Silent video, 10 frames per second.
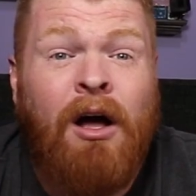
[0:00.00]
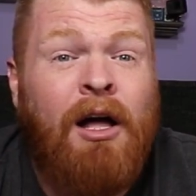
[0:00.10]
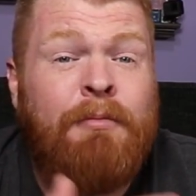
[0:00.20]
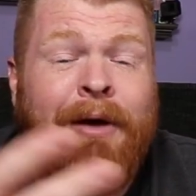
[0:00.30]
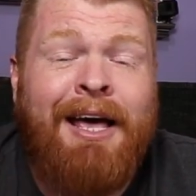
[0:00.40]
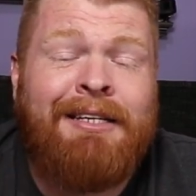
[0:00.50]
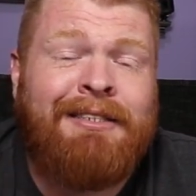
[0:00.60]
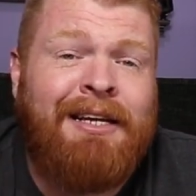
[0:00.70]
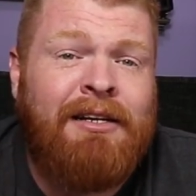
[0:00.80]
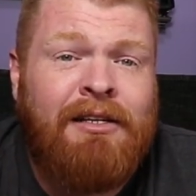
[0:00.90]
on
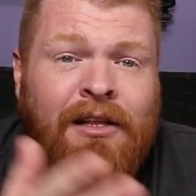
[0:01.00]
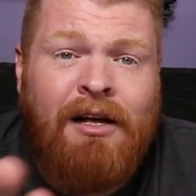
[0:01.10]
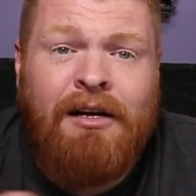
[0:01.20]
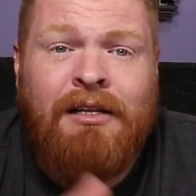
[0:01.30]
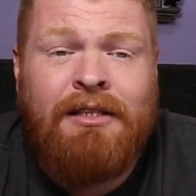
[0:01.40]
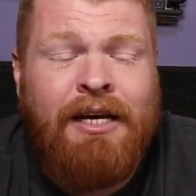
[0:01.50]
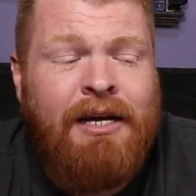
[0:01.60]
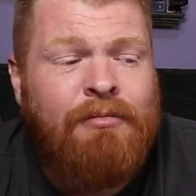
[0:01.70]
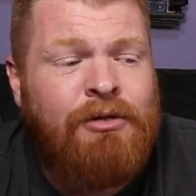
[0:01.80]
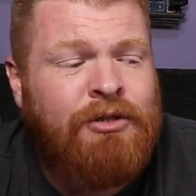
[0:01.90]
past 10 o'clock on the
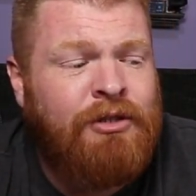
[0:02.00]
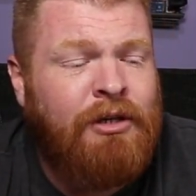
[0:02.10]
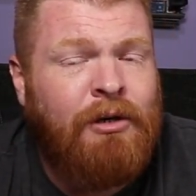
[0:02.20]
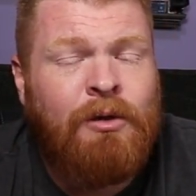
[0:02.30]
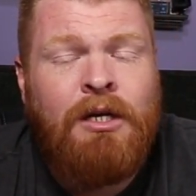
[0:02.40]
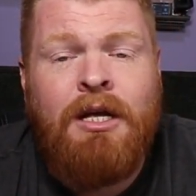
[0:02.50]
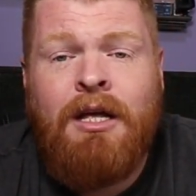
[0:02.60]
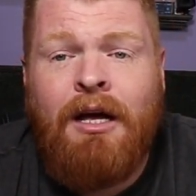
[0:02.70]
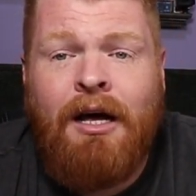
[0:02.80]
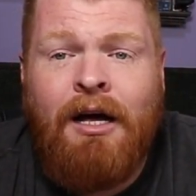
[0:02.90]
camera, so
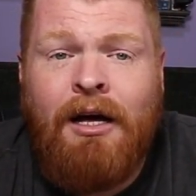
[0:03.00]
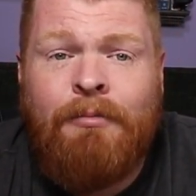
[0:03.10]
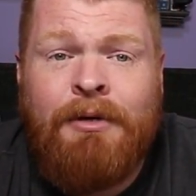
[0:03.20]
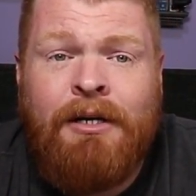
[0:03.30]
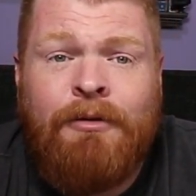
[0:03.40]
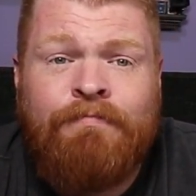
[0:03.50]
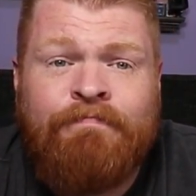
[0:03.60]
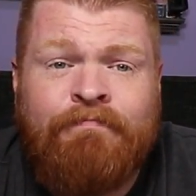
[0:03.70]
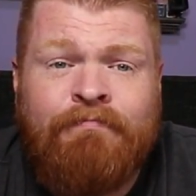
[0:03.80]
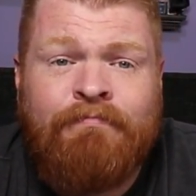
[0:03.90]
you know,
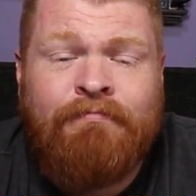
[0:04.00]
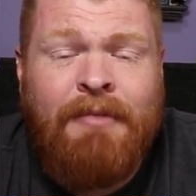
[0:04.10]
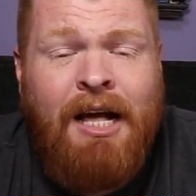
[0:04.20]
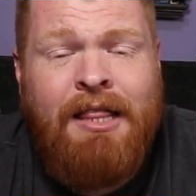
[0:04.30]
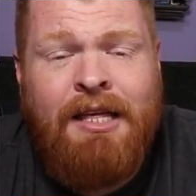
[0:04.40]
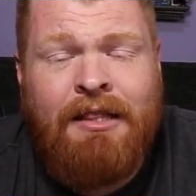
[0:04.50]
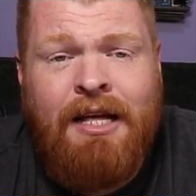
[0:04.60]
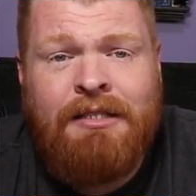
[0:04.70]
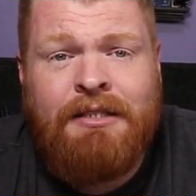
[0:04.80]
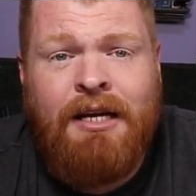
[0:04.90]
I think
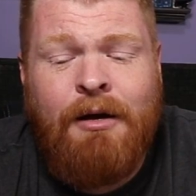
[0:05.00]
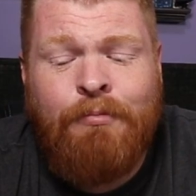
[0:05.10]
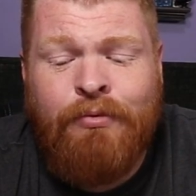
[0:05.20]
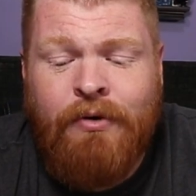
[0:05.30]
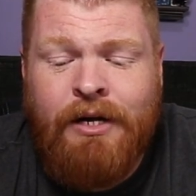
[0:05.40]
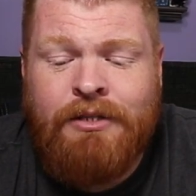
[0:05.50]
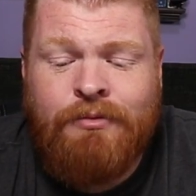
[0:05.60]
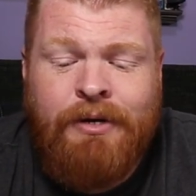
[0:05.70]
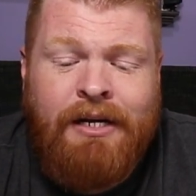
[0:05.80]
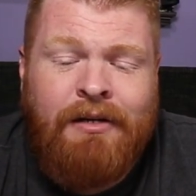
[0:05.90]
that's pretty
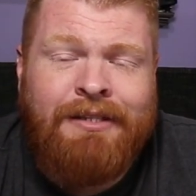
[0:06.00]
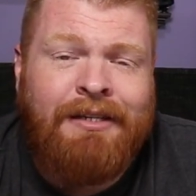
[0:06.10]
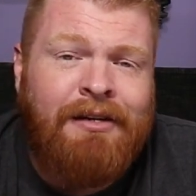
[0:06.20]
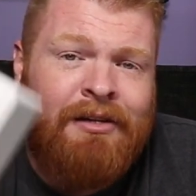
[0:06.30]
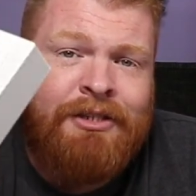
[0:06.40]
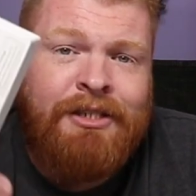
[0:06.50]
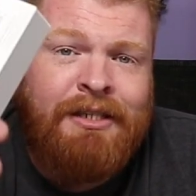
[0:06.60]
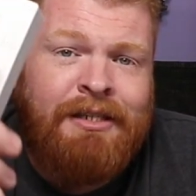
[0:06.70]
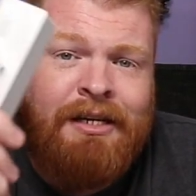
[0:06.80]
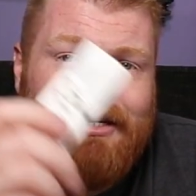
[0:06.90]
sweet how technology
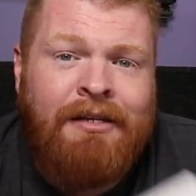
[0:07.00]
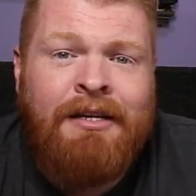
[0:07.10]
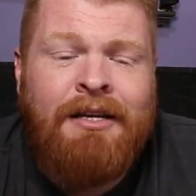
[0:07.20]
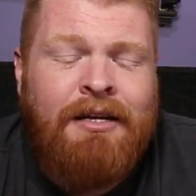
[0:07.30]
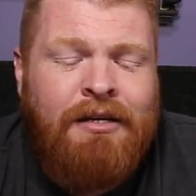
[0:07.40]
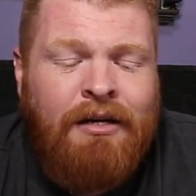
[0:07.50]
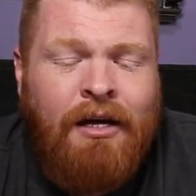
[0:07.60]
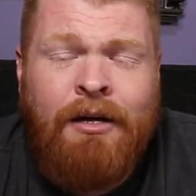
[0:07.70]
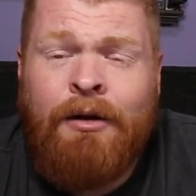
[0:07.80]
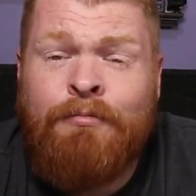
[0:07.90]
can
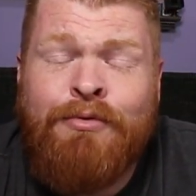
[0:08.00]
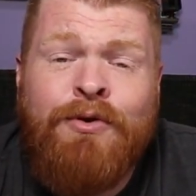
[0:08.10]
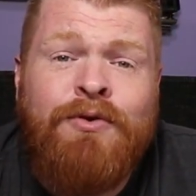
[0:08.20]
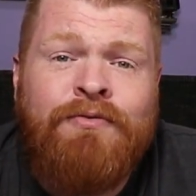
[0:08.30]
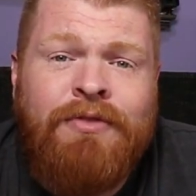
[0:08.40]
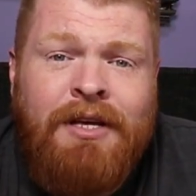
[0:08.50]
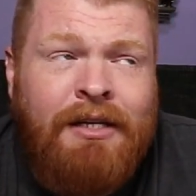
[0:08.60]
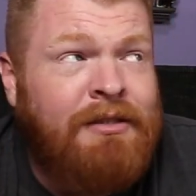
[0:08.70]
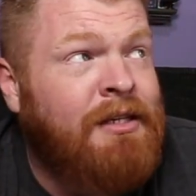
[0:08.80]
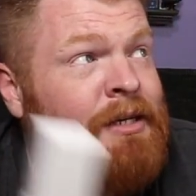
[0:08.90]
improve
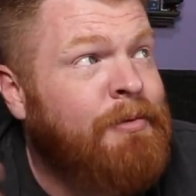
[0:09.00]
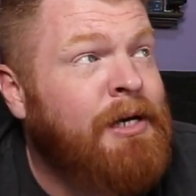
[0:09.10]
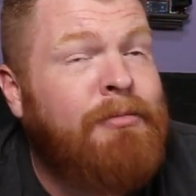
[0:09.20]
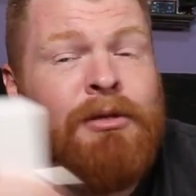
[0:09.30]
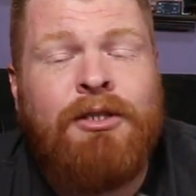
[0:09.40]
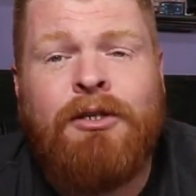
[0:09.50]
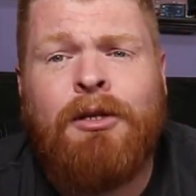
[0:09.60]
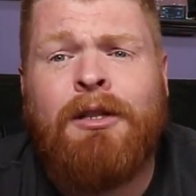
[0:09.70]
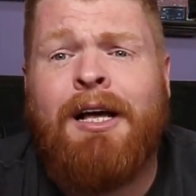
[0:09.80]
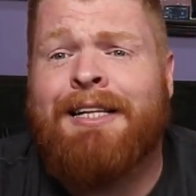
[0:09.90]
things, like being able to turn
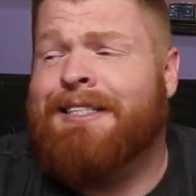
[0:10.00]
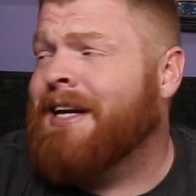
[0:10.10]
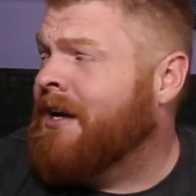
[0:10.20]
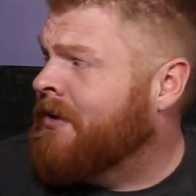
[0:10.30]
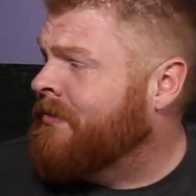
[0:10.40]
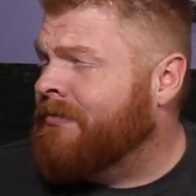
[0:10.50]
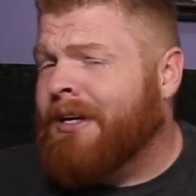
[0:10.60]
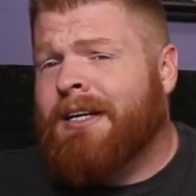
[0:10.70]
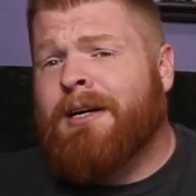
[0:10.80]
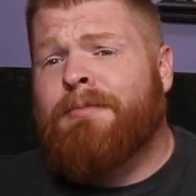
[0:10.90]
on lights. Now
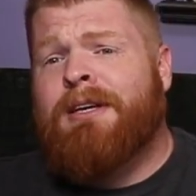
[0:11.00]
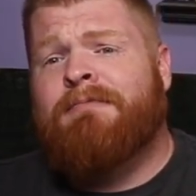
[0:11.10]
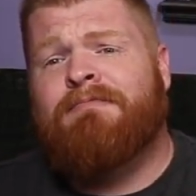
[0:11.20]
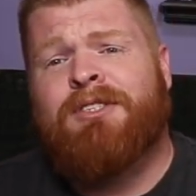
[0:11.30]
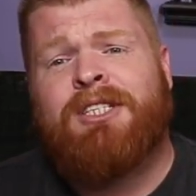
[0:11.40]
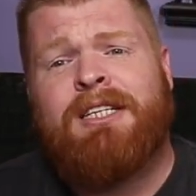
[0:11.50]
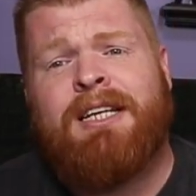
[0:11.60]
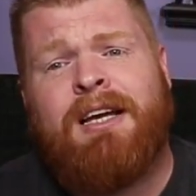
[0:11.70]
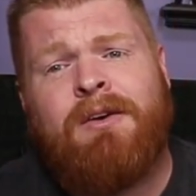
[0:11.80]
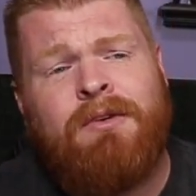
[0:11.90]
I come in, sit
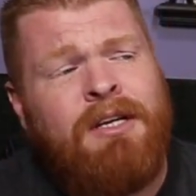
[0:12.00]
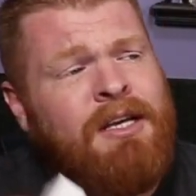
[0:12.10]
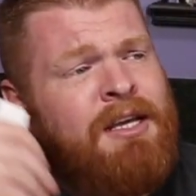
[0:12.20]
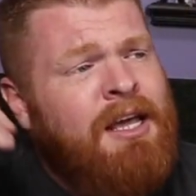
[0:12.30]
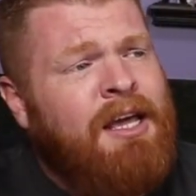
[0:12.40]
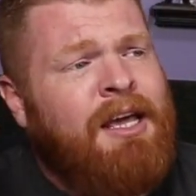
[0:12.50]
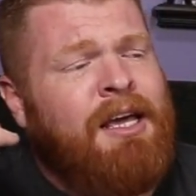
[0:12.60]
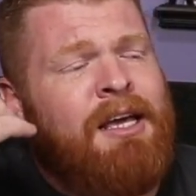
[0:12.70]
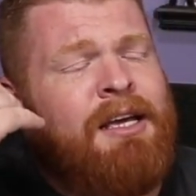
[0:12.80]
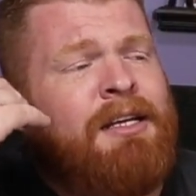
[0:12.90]
down,
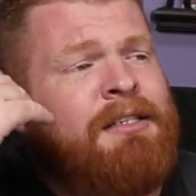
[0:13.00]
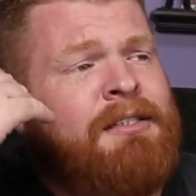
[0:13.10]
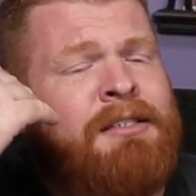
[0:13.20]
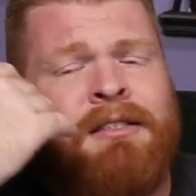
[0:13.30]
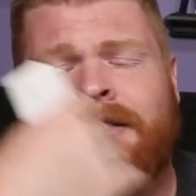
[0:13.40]
and